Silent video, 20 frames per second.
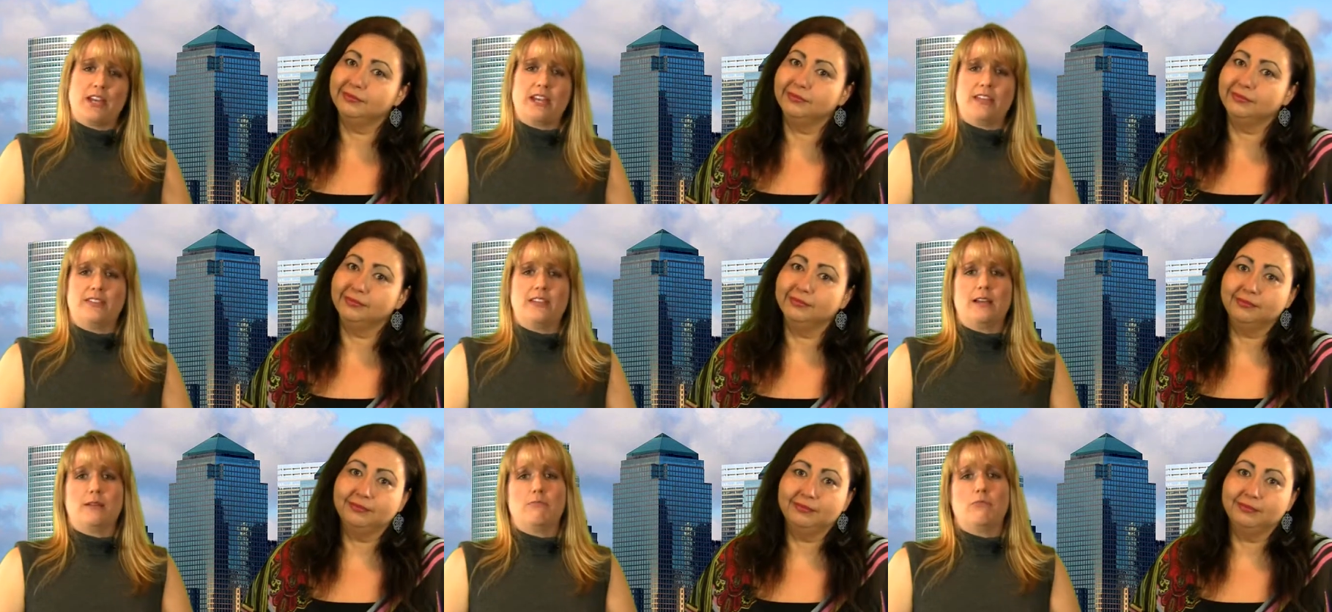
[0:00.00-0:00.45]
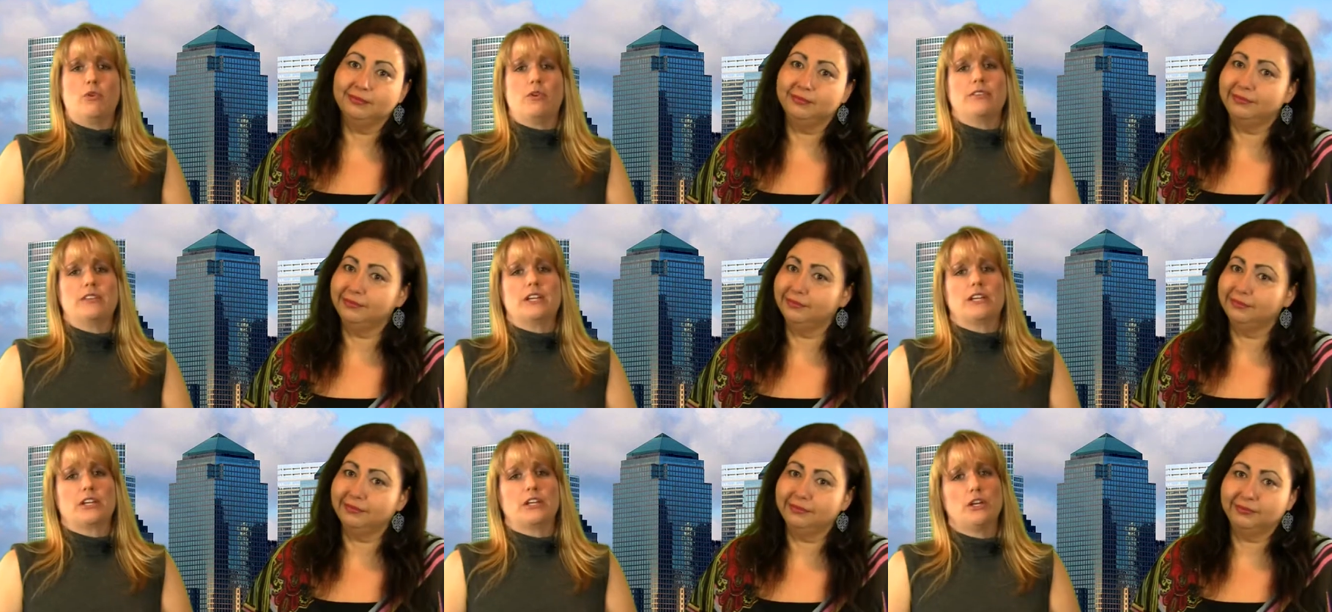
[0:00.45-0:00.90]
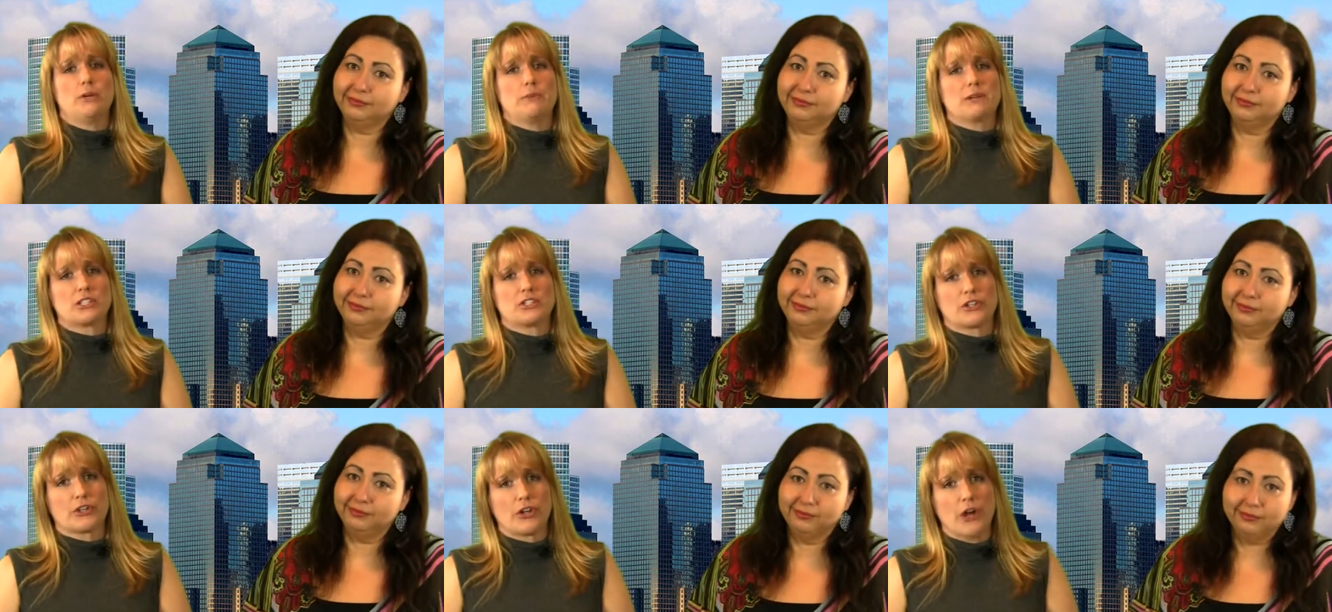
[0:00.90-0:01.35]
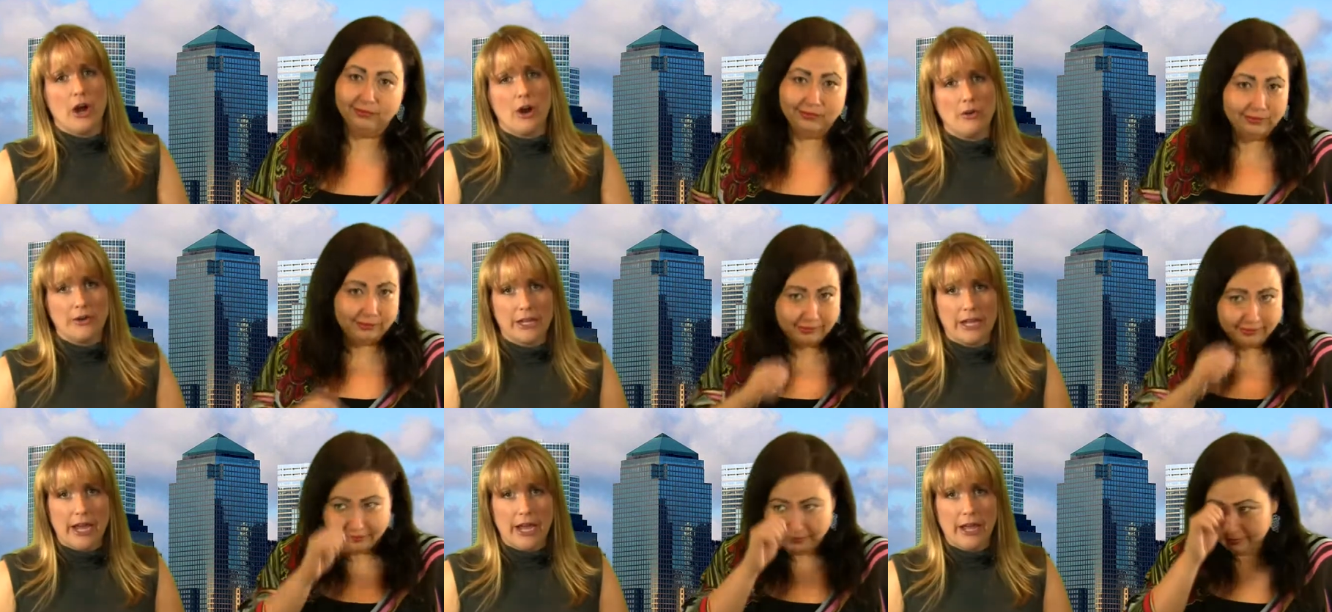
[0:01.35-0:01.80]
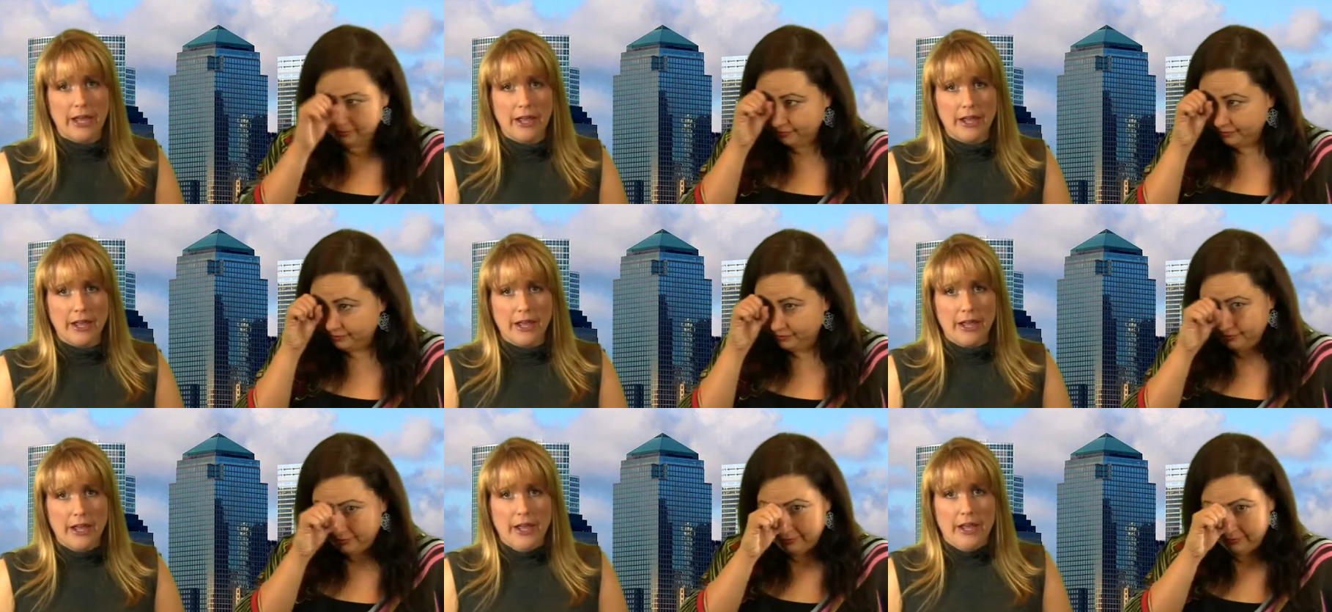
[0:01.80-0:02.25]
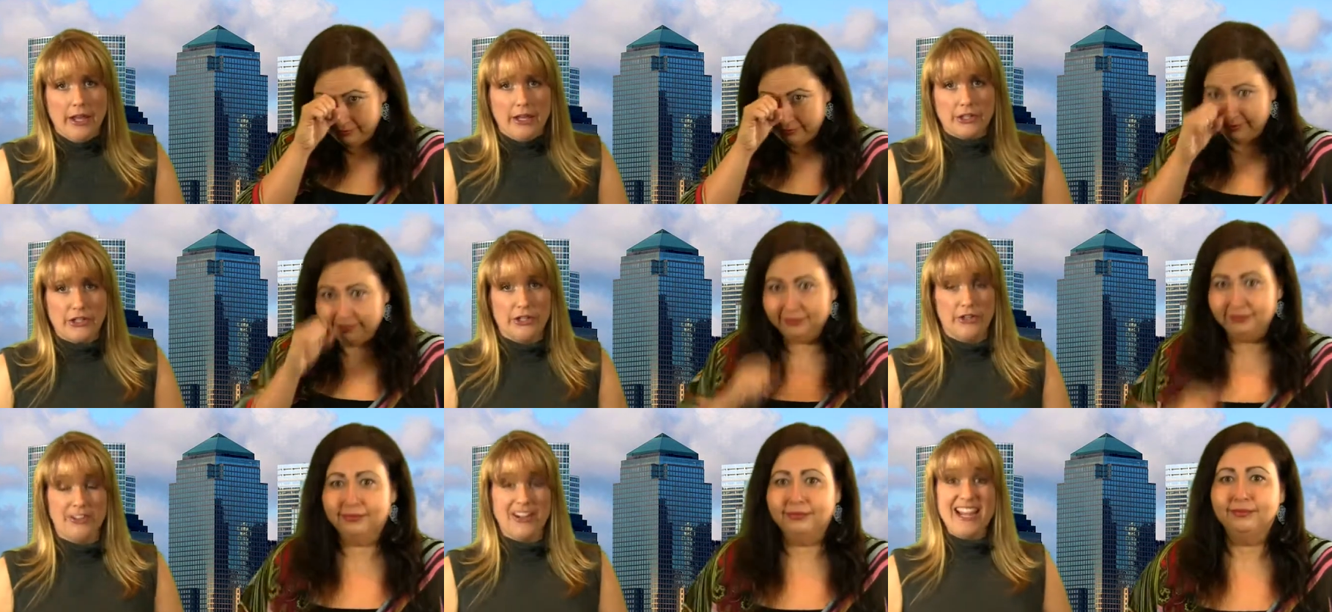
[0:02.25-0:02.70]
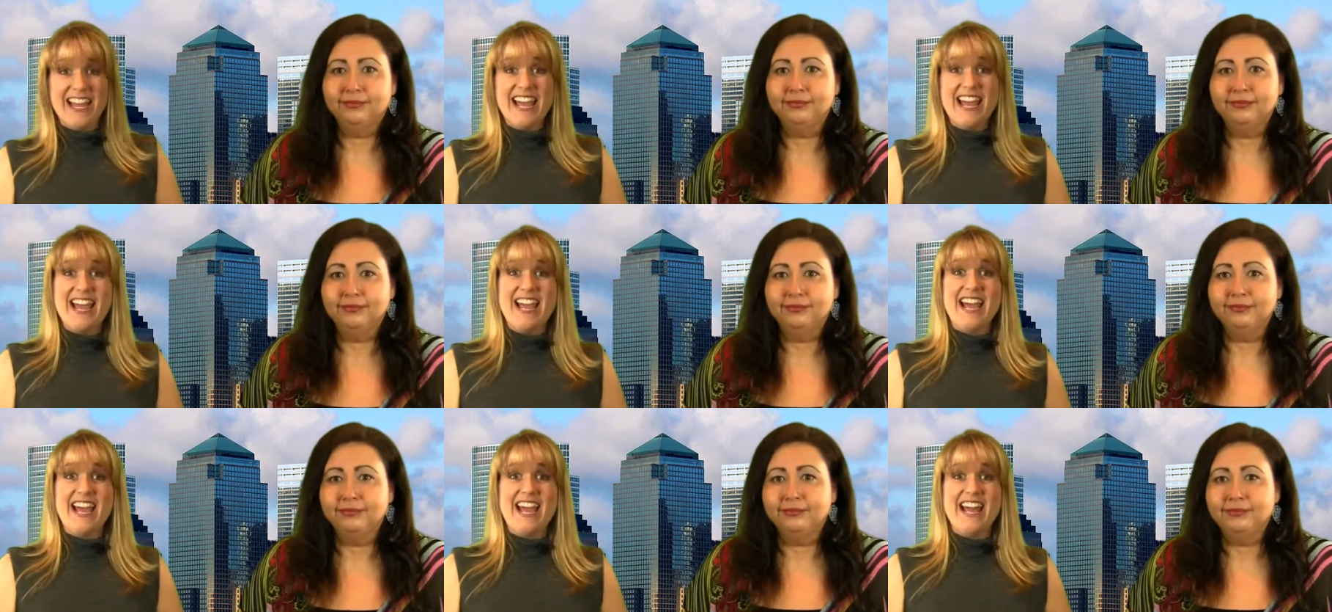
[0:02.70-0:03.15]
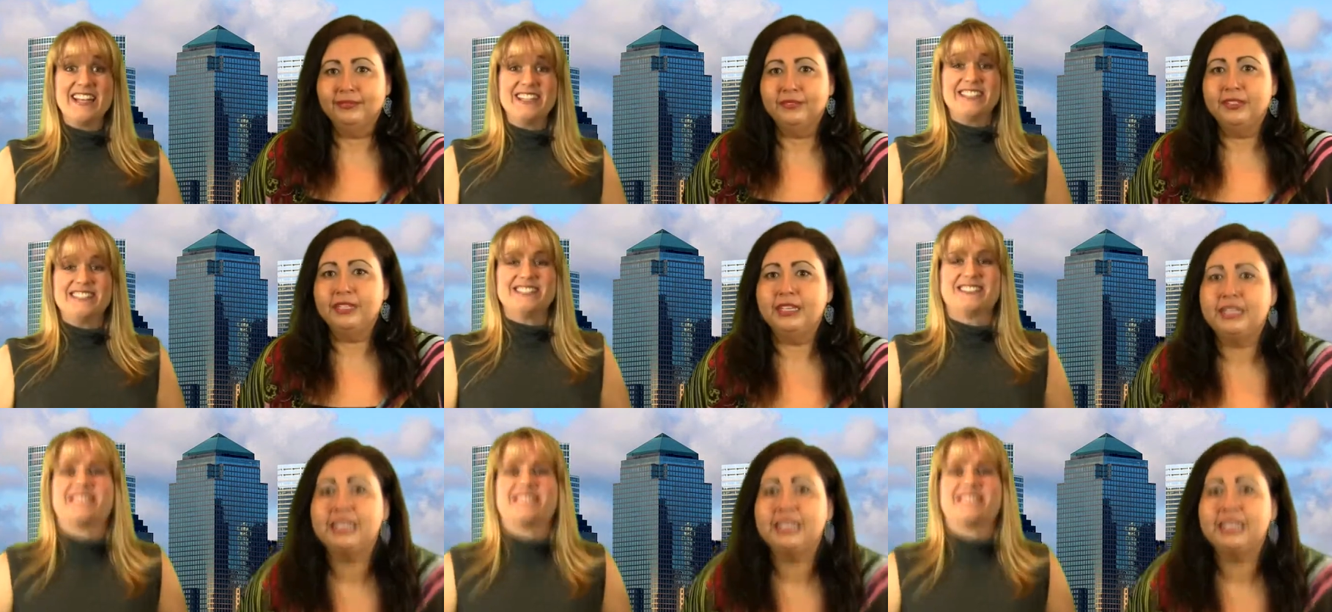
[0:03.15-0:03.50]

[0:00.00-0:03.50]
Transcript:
Speaker 1: anything more than a cubic zirconia, you're in